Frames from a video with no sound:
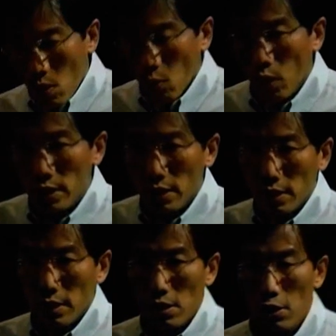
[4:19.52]
what
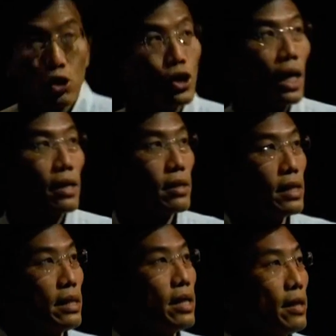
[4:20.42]
the
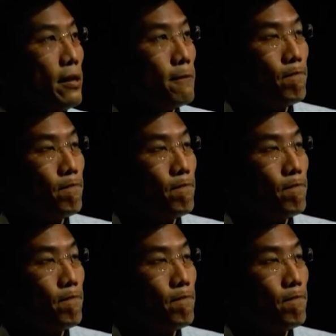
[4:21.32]
GIC did.